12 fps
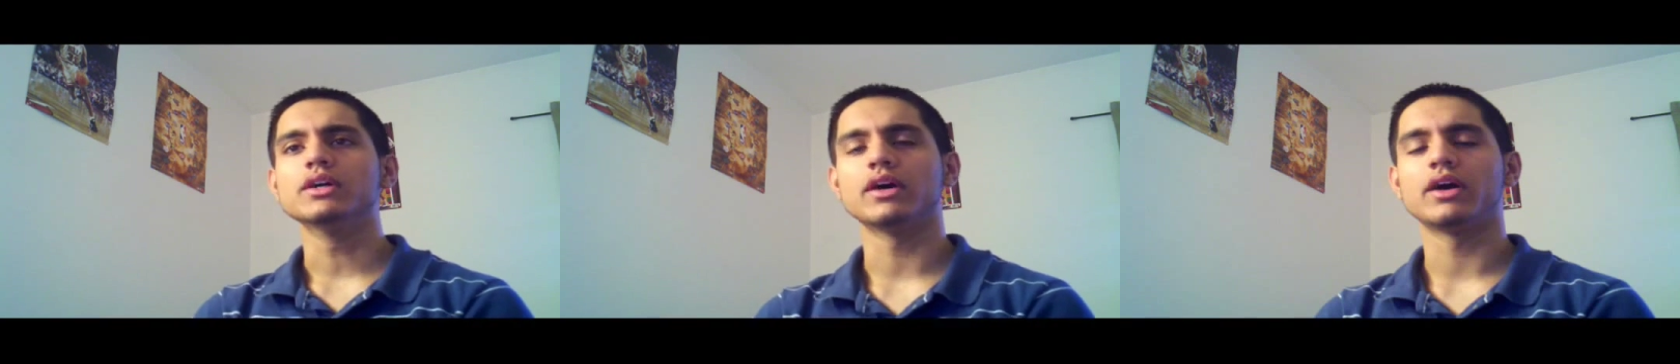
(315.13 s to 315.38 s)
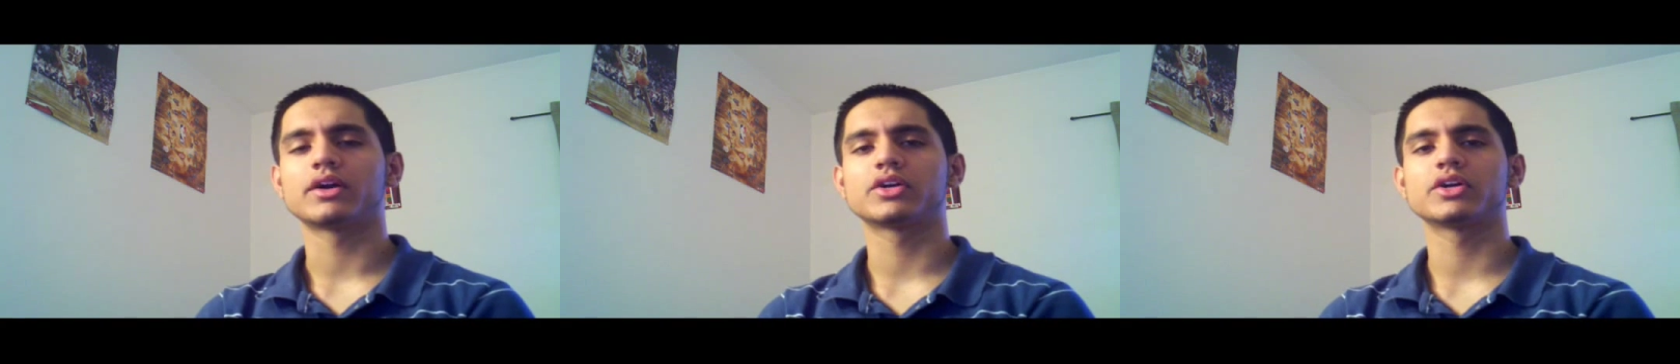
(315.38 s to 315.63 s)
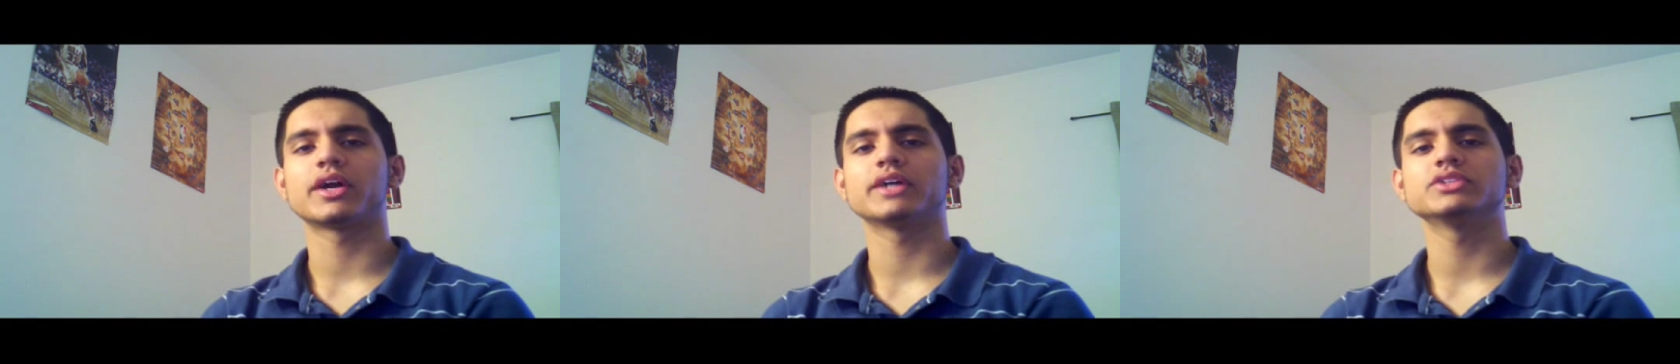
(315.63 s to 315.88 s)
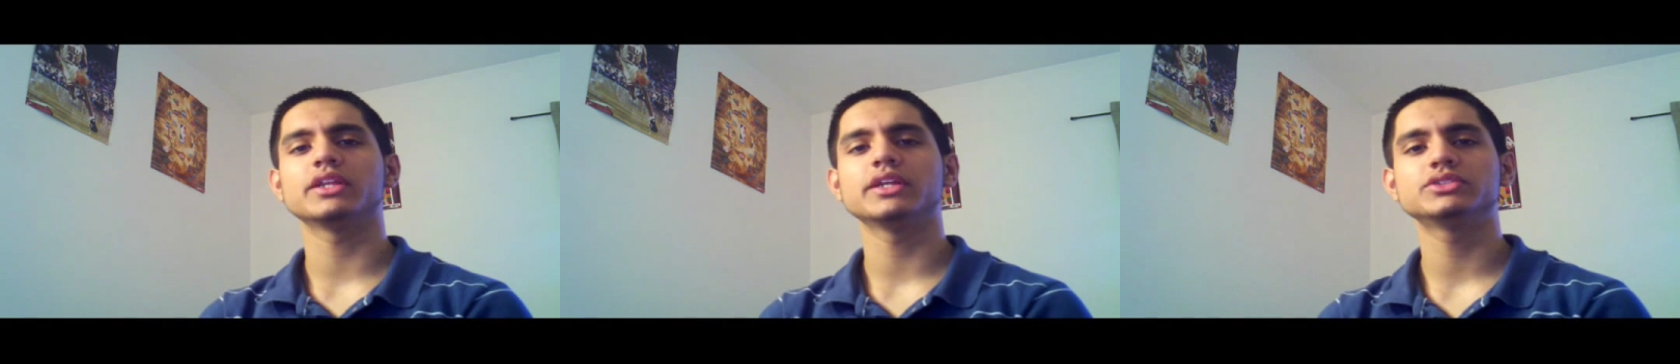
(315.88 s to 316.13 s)
Uh,
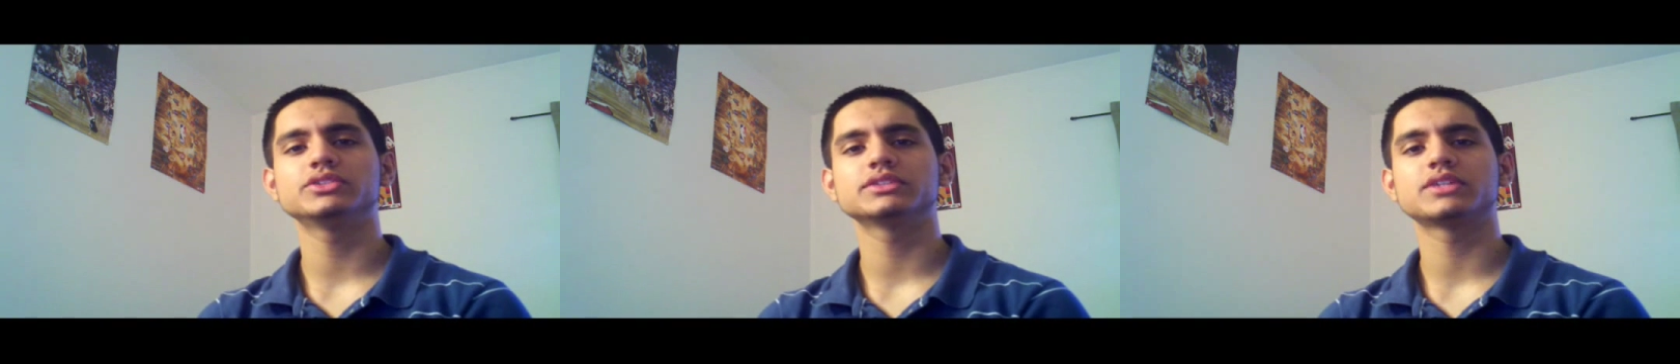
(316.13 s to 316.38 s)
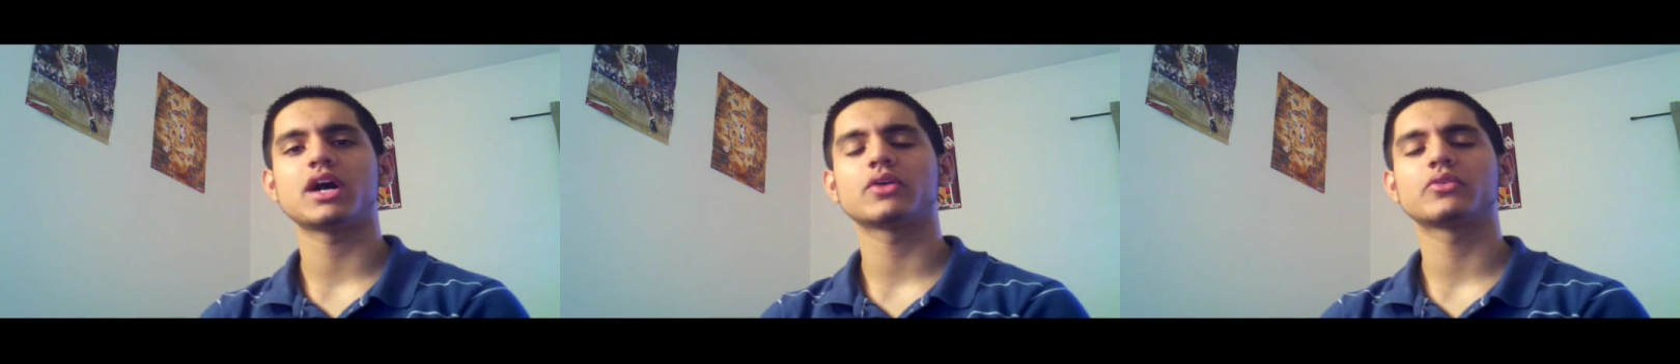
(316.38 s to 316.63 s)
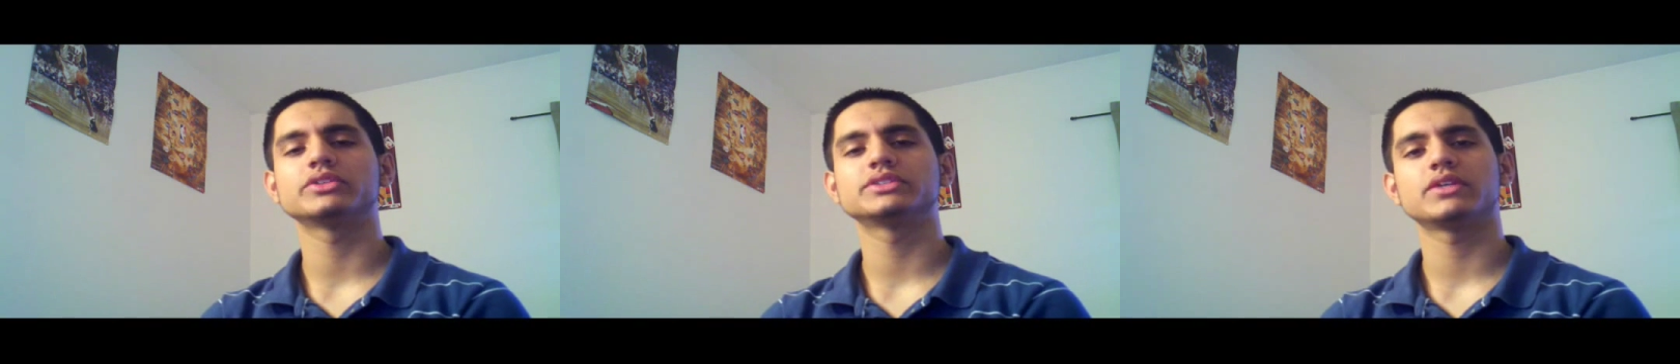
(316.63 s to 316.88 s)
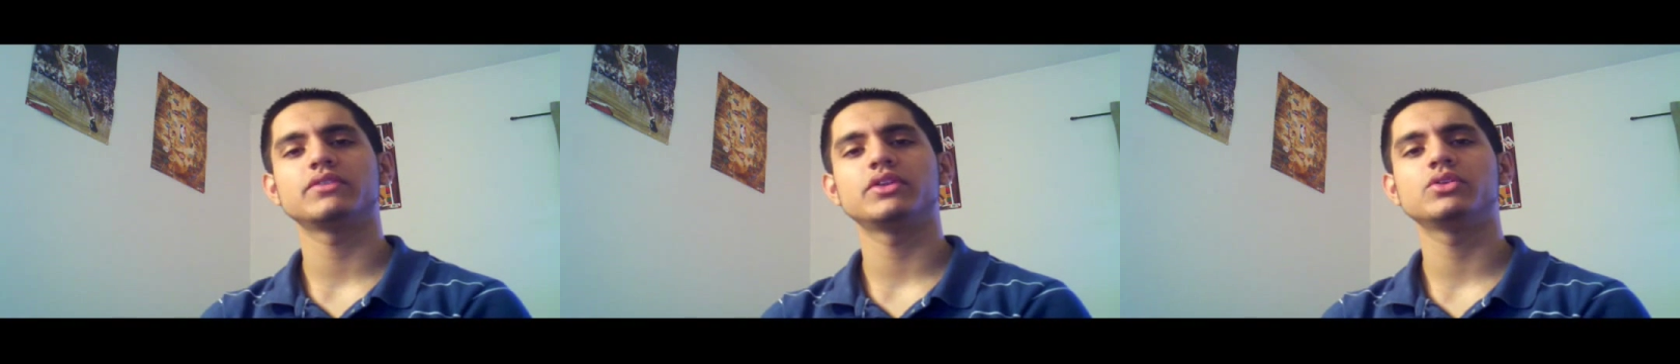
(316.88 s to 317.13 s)
congratulations,
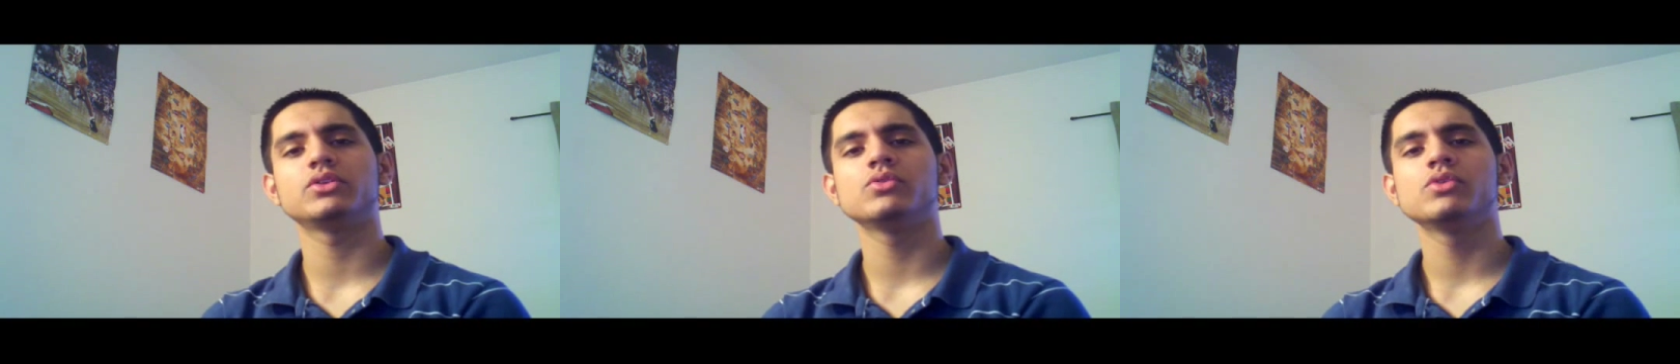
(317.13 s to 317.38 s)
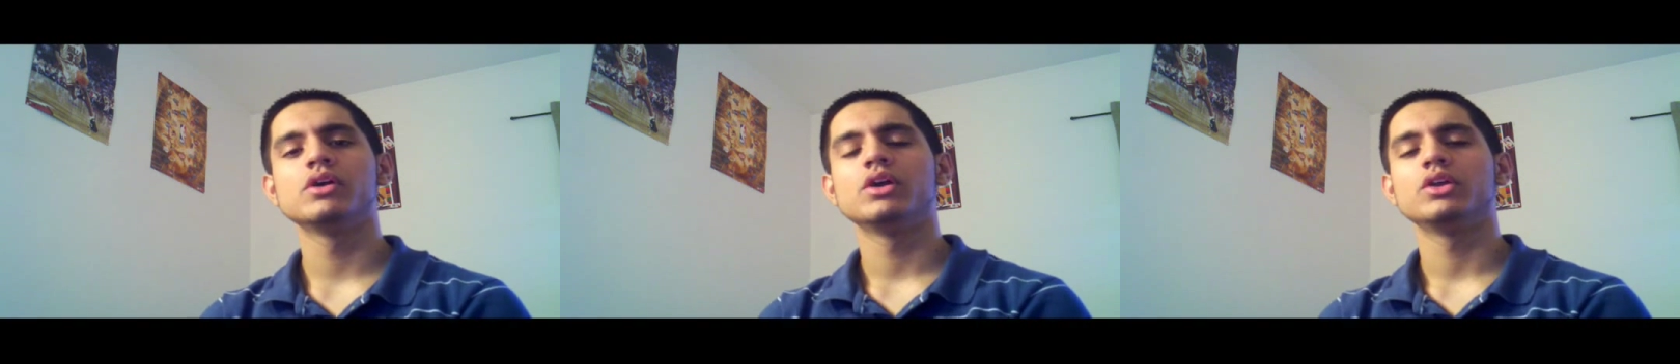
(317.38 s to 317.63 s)
Concord72.